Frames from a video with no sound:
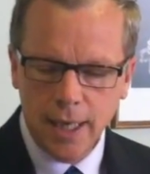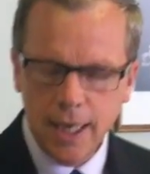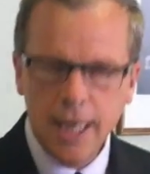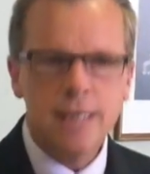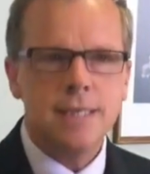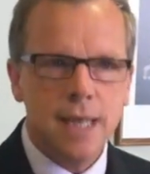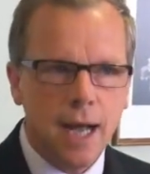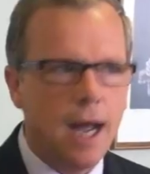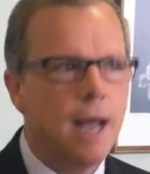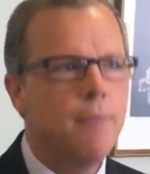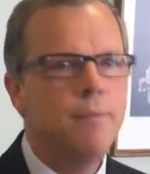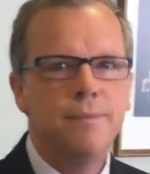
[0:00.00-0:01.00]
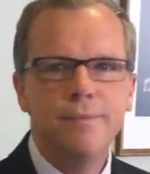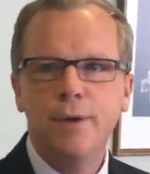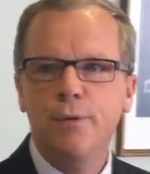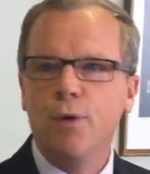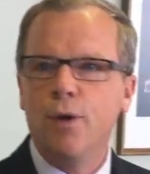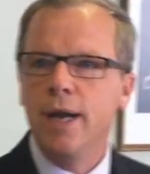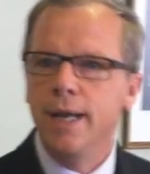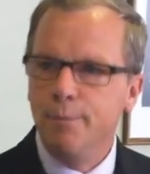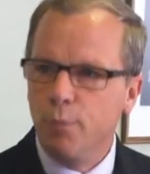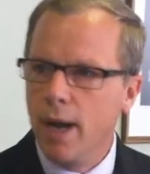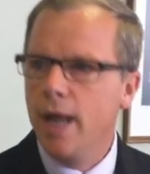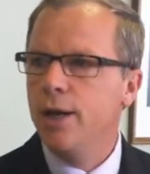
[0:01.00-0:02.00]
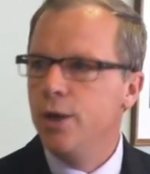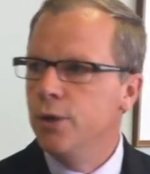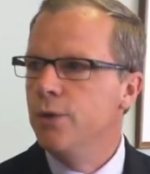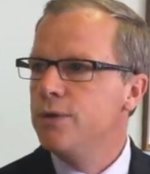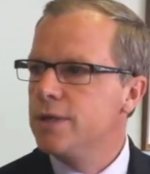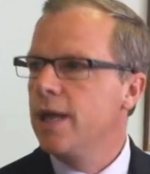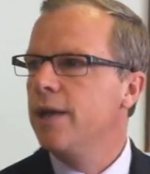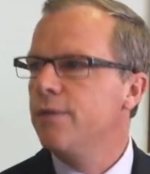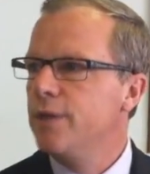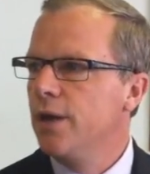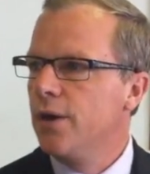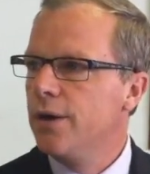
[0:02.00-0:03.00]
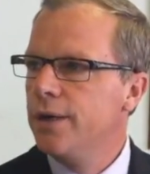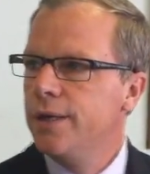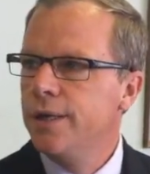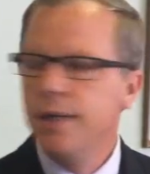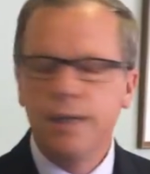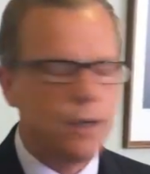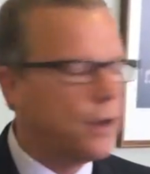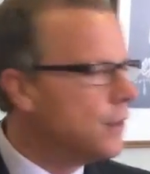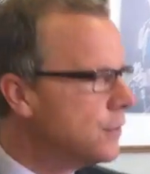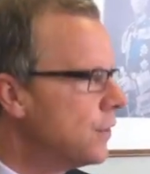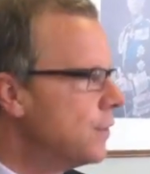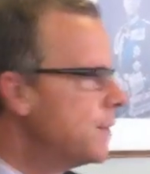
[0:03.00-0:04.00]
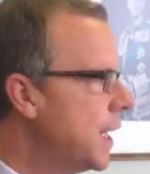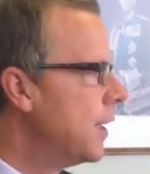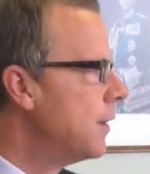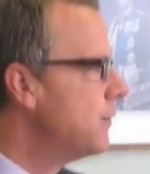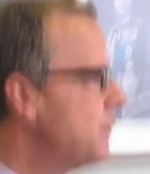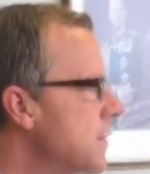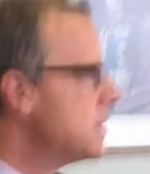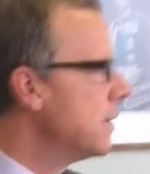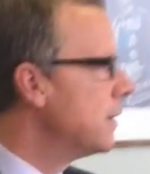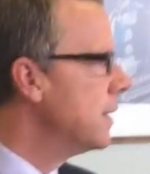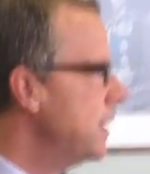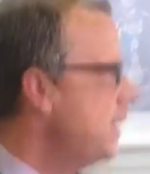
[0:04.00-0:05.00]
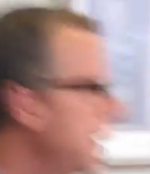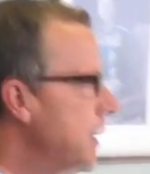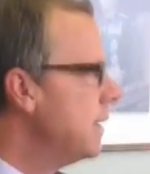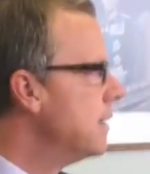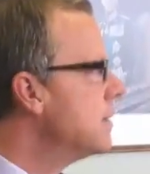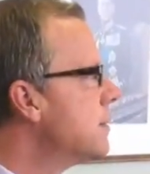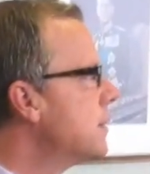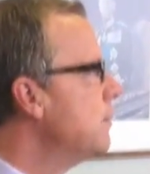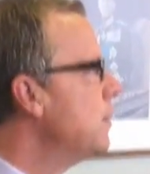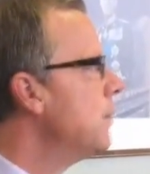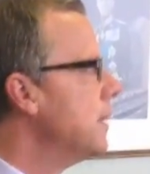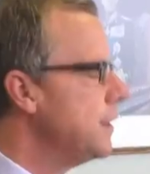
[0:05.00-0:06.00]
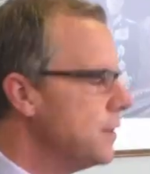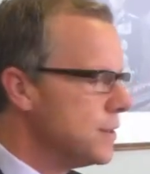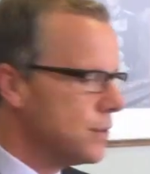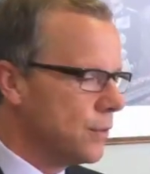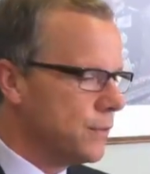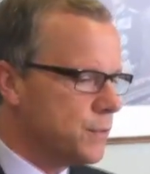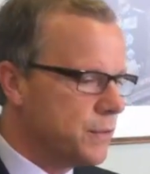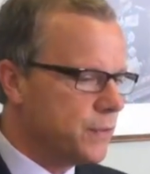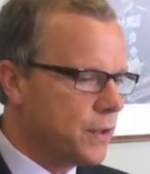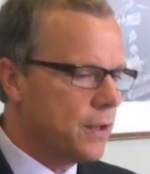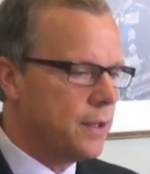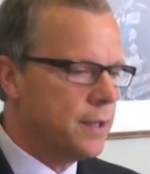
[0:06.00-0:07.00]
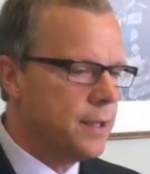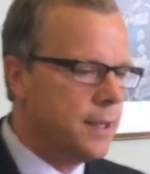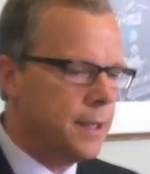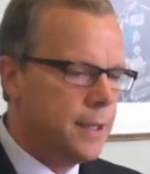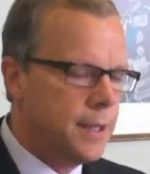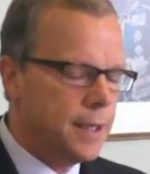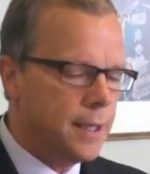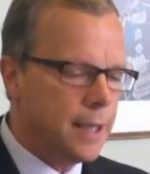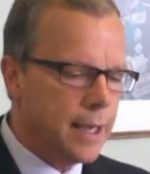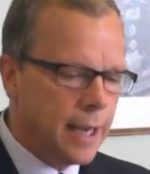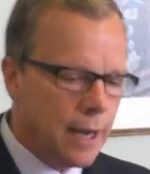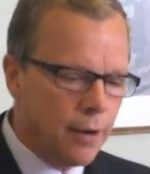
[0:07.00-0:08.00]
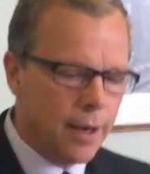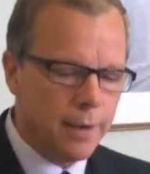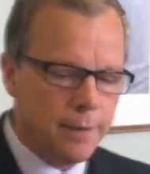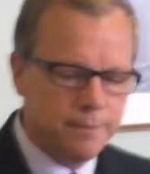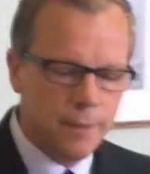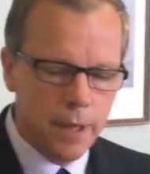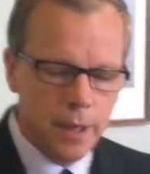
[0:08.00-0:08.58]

It's time for a brand new, state-of-the-art, long-term care facility in this community to serve Swift Current in area.